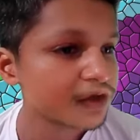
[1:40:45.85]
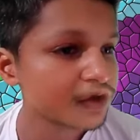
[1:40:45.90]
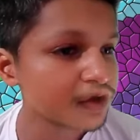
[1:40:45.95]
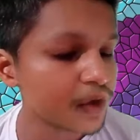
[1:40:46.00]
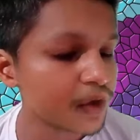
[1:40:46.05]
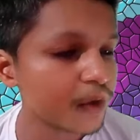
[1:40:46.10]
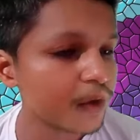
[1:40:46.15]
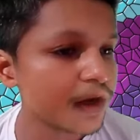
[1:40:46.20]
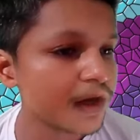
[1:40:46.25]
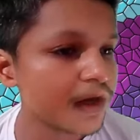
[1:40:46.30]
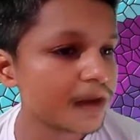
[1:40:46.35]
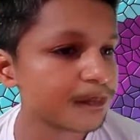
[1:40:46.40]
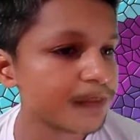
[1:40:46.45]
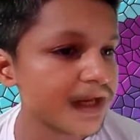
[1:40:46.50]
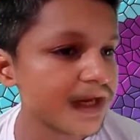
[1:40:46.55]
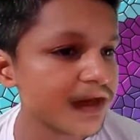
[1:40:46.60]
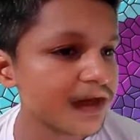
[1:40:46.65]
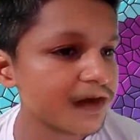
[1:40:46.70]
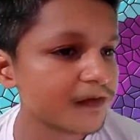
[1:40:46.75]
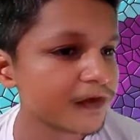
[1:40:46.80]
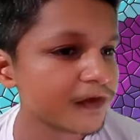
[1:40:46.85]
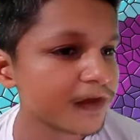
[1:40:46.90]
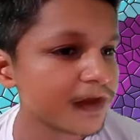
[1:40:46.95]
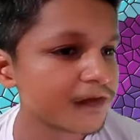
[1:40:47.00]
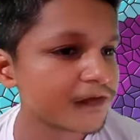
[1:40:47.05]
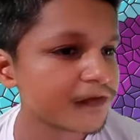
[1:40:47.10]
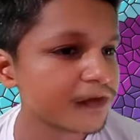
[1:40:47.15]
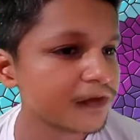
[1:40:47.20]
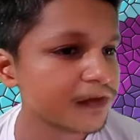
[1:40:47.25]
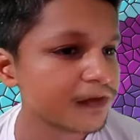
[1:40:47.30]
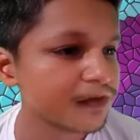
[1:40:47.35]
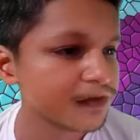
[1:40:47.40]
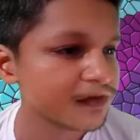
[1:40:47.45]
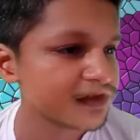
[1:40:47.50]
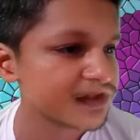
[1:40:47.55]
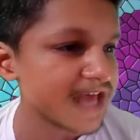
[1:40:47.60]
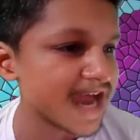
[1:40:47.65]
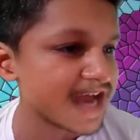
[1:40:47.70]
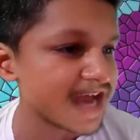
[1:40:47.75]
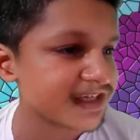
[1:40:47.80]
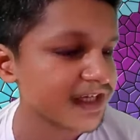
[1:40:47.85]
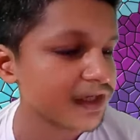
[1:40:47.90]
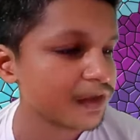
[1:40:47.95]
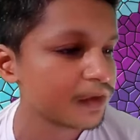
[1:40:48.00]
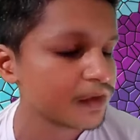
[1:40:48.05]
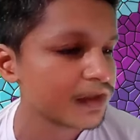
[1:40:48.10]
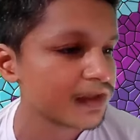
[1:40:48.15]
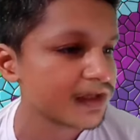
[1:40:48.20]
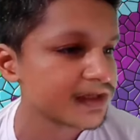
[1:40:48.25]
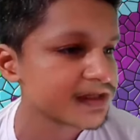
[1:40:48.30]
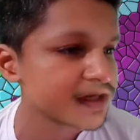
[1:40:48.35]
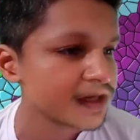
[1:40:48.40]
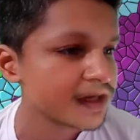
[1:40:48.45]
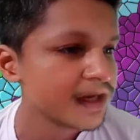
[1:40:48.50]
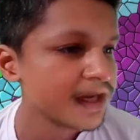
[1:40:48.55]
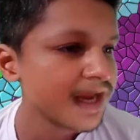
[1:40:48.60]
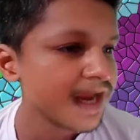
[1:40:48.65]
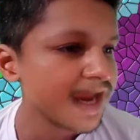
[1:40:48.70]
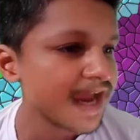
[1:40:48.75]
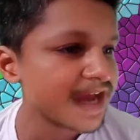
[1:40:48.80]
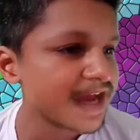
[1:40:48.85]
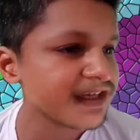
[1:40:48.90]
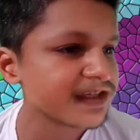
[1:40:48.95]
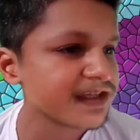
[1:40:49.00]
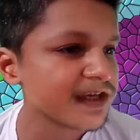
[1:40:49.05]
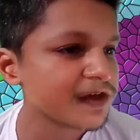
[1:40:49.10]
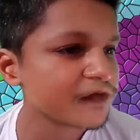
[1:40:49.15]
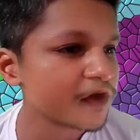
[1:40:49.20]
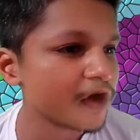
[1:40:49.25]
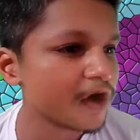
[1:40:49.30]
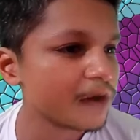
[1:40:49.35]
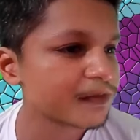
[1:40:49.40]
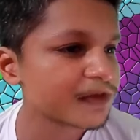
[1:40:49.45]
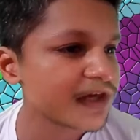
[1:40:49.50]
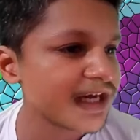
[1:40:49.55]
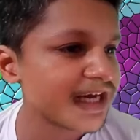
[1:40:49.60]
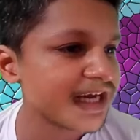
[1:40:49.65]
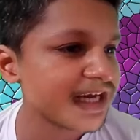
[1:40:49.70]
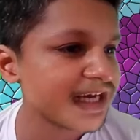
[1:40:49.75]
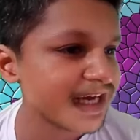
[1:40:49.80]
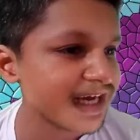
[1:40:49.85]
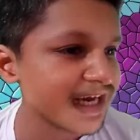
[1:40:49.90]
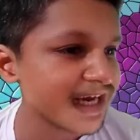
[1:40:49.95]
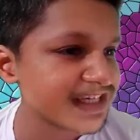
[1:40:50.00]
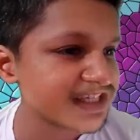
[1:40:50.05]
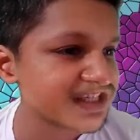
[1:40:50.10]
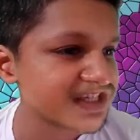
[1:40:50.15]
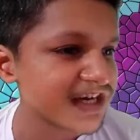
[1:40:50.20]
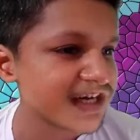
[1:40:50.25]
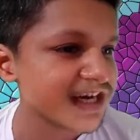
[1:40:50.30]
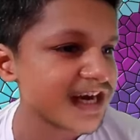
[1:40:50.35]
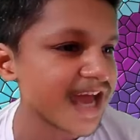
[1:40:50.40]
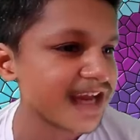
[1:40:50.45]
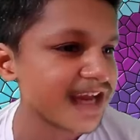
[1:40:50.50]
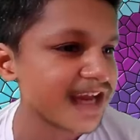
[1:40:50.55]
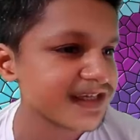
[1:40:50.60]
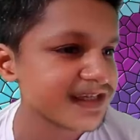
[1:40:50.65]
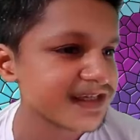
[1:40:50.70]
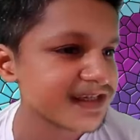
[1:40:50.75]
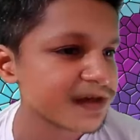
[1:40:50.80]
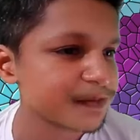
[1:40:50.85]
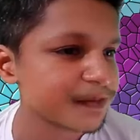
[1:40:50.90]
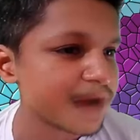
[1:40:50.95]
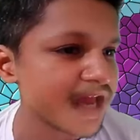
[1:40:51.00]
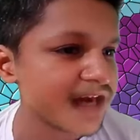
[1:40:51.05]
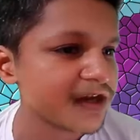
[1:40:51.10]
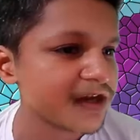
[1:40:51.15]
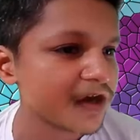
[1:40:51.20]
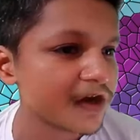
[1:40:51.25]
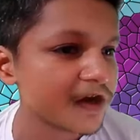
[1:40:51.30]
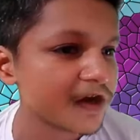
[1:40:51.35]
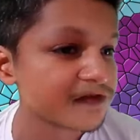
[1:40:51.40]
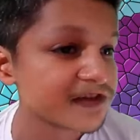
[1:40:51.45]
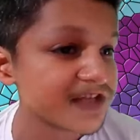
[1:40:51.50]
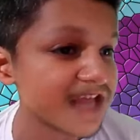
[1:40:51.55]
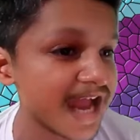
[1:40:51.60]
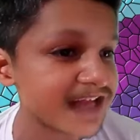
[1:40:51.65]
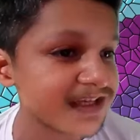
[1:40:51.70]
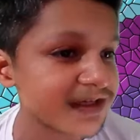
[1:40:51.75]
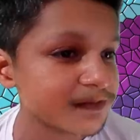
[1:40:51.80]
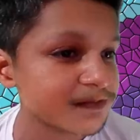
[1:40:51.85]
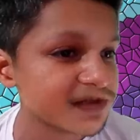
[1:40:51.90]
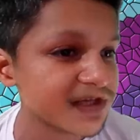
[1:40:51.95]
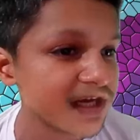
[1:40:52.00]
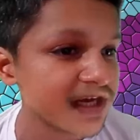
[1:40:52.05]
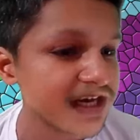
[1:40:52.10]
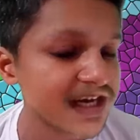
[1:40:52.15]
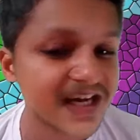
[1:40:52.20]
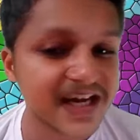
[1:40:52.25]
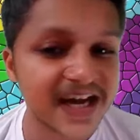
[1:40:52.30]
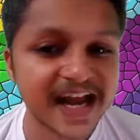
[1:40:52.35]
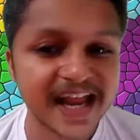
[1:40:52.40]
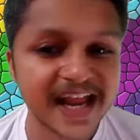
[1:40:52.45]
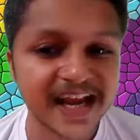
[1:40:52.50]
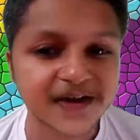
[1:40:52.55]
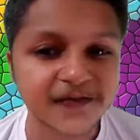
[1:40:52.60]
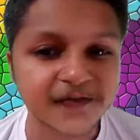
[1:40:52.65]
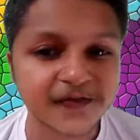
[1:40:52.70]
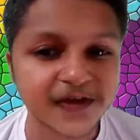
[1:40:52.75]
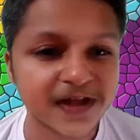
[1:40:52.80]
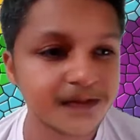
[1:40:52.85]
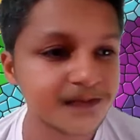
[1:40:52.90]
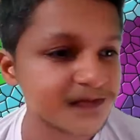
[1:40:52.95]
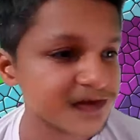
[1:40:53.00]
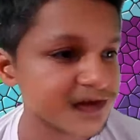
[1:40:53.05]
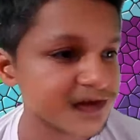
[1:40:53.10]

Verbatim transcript: through a plane full of goons that equals anything from the adrenalized mania of Statham's crank films.